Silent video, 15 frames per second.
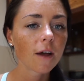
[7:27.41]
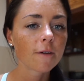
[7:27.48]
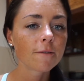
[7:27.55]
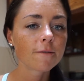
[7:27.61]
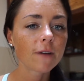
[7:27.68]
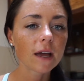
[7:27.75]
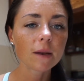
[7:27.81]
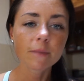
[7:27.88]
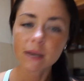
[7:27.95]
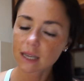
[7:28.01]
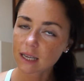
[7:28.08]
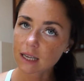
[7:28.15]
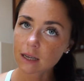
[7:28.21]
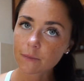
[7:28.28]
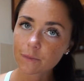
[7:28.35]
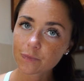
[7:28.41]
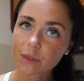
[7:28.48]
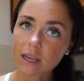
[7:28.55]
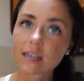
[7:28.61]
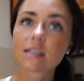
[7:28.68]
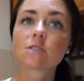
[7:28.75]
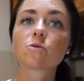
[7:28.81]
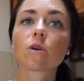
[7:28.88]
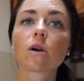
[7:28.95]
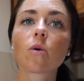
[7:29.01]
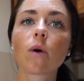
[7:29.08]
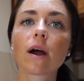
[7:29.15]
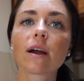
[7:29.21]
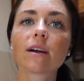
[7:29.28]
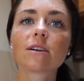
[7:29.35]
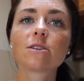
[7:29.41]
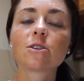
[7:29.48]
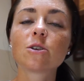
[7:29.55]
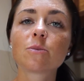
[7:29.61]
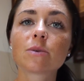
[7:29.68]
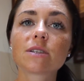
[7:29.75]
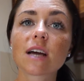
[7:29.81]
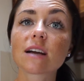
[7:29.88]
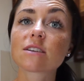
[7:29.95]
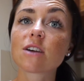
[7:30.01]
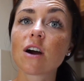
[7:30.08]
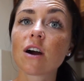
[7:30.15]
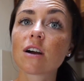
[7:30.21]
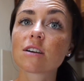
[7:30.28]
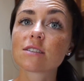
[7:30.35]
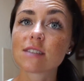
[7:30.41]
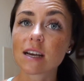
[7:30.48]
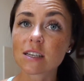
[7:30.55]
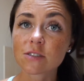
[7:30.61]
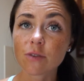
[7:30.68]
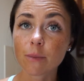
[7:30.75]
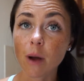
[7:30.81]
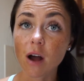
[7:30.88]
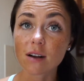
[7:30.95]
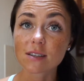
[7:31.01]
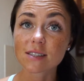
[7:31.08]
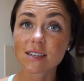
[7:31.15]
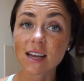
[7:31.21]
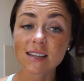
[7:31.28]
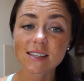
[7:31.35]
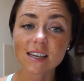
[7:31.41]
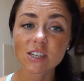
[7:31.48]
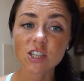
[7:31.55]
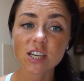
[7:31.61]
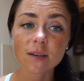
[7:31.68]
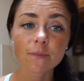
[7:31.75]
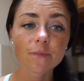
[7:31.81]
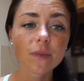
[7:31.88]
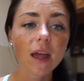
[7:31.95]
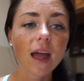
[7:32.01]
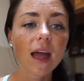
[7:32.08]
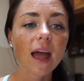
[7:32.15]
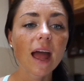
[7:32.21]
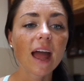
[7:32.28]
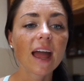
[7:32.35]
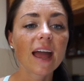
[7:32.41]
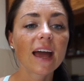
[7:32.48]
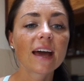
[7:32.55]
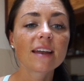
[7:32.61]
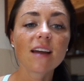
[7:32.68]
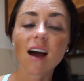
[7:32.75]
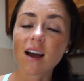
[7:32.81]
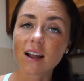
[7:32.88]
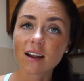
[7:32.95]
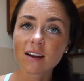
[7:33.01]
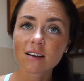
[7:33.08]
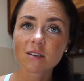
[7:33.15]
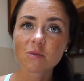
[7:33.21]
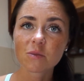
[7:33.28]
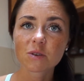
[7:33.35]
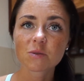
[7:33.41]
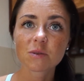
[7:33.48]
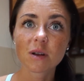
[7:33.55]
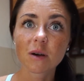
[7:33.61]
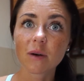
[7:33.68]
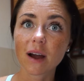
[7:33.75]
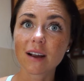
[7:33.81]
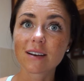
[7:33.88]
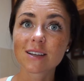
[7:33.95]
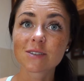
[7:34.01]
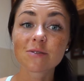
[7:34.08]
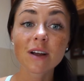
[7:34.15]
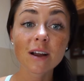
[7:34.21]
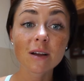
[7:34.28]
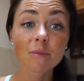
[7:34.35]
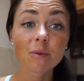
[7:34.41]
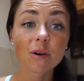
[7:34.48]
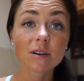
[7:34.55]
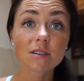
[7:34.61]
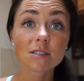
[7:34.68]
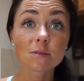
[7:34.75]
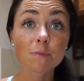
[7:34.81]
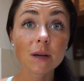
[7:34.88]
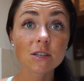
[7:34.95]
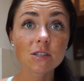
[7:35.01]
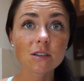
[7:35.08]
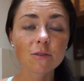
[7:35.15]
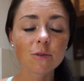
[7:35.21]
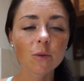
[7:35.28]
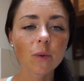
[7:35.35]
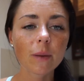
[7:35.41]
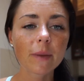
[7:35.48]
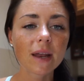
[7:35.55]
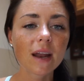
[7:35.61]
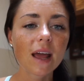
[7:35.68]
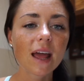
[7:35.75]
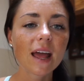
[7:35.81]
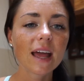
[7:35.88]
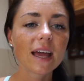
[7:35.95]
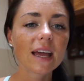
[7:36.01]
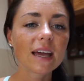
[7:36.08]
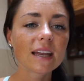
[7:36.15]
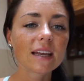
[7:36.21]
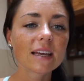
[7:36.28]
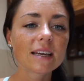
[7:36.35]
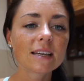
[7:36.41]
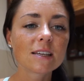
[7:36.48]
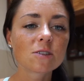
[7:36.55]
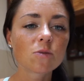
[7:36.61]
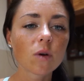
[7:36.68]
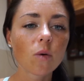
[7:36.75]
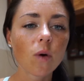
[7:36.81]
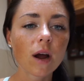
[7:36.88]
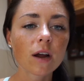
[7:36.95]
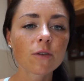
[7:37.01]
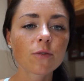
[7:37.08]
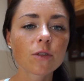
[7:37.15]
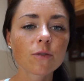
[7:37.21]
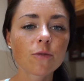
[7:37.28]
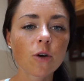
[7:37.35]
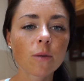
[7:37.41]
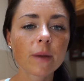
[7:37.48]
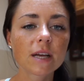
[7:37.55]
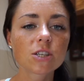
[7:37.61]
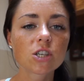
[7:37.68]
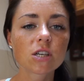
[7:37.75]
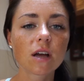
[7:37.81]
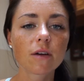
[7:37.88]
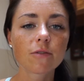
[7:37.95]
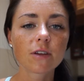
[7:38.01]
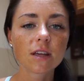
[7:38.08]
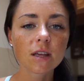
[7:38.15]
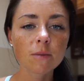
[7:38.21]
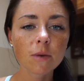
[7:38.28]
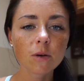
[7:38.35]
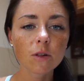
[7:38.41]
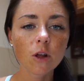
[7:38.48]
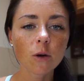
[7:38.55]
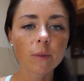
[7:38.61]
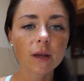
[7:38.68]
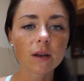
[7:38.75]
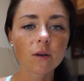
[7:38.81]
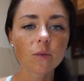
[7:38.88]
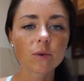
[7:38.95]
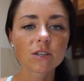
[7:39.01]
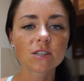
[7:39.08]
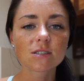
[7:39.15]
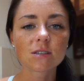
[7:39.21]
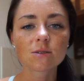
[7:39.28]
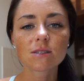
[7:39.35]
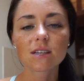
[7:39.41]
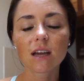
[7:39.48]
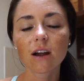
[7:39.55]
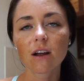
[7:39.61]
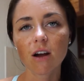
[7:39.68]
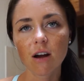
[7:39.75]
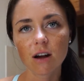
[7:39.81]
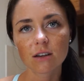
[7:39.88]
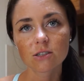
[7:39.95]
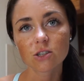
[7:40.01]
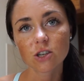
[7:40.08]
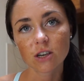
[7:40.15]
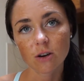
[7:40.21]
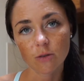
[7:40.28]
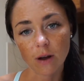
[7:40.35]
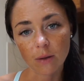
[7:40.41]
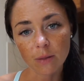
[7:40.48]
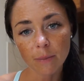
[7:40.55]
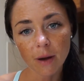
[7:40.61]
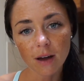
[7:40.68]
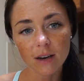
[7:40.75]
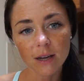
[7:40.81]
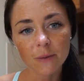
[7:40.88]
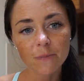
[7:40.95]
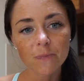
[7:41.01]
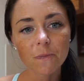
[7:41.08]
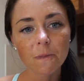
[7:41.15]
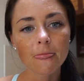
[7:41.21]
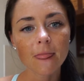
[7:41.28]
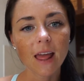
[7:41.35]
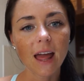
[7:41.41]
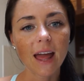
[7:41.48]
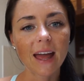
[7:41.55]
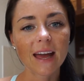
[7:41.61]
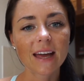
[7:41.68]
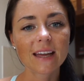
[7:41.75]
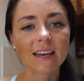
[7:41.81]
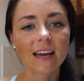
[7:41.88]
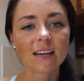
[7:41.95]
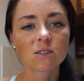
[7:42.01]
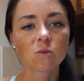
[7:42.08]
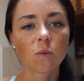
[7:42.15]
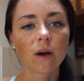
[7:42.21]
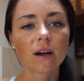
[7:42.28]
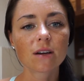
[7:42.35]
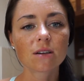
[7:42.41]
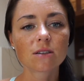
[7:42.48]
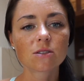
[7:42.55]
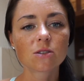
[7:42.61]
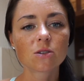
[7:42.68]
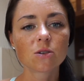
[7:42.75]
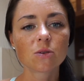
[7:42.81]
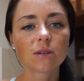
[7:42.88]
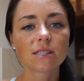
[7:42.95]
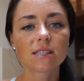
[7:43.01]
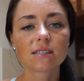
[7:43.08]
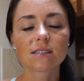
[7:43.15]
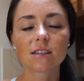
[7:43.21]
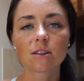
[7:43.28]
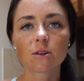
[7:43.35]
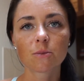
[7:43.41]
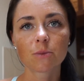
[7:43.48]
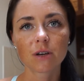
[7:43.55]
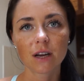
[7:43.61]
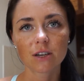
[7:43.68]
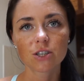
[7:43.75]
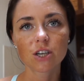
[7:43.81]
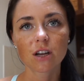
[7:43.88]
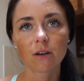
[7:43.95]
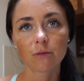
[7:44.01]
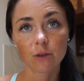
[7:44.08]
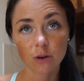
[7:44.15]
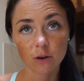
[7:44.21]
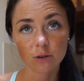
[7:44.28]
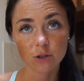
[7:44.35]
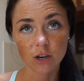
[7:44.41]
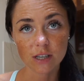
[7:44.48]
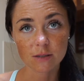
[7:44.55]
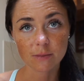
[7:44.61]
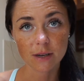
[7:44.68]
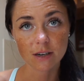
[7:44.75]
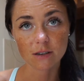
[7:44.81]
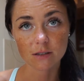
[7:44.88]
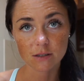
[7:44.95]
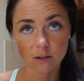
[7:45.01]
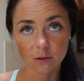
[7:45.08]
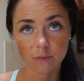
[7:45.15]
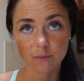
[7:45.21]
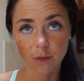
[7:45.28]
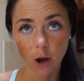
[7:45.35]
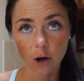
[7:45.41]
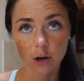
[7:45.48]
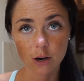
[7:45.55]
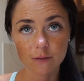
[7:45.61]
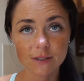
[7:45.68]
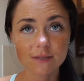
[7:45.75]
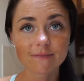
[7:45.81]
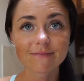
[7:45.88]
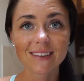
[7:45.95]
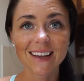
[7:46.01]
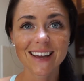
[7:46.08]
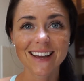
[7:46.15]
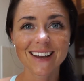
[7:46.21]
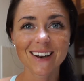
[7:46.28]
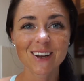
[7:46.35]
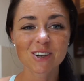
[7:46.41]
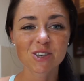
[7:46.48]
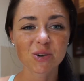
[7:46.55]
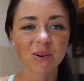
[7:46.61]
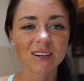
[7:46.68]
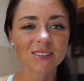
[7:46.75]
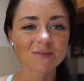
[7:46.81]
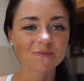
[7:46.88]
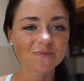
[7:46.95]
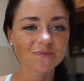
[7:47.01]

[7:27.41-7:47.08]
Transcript: Vitamin E is required to protect our cells from oxidation and iron, which we know iron is very important, especially for women. It is required for the formation of hemoglobin, which is used to carry oxygen around the body and as well to assist in the production of neurotransmitters, so our nerves, in short.